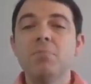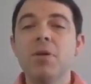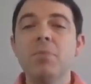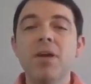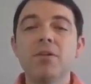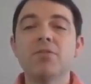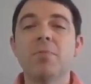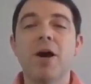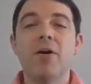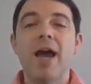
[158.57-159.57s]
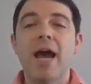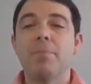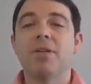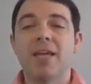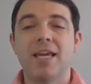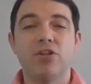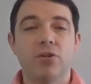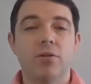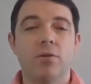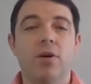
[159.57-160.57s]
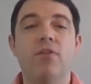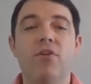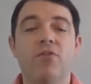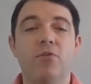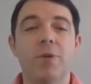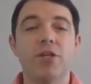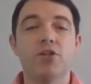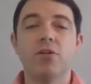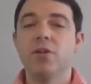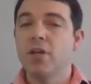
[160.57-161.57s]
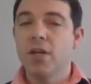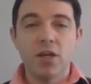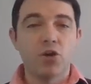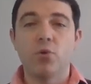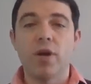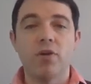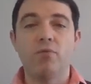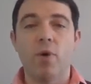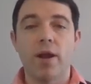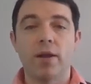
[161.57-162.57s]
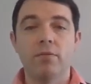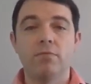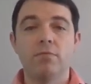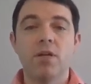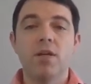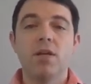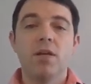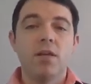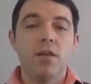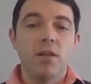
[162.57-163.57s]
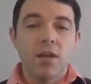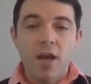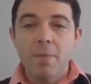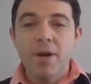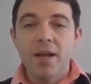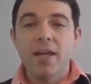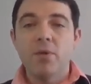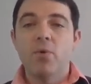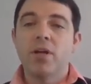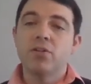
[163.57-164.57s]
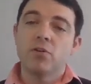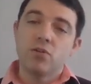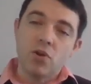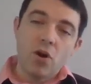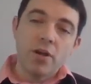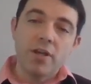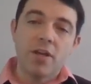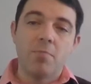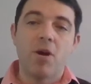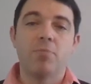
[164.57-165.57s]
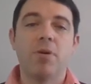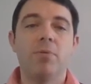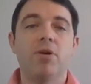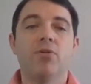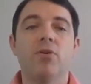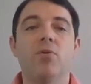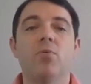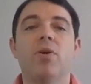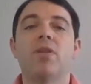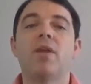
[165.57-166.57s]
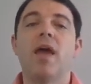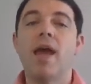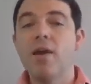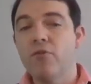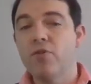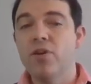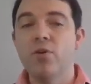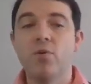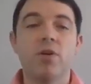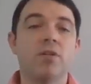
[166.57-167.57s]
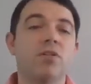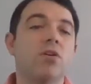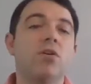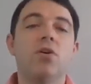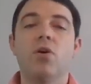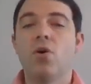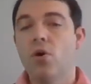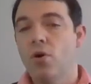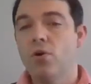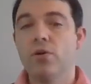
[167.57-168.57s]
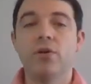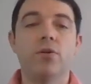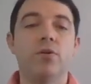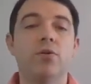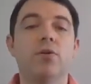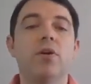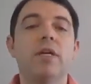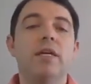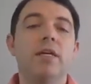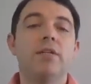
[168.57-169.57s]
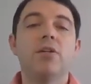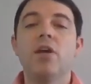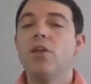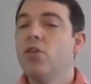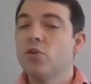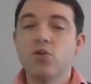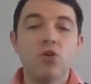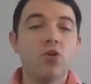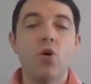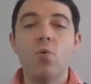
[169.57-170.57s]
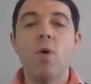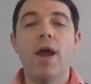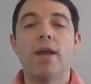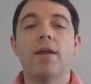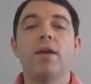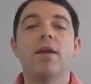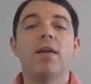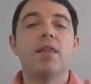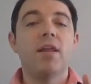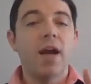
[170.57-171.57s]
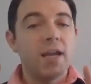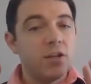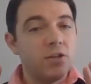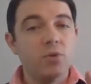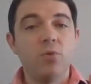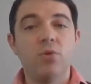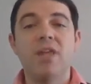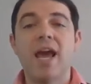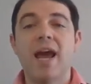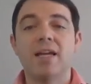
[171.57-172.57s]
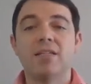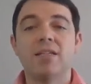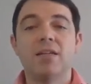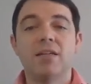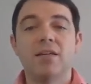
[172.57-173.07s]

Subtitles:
PBL is about application of information in a creative way. The comment I get when I start talking about PBL, though, with every unit all year is there's no way that I can do that.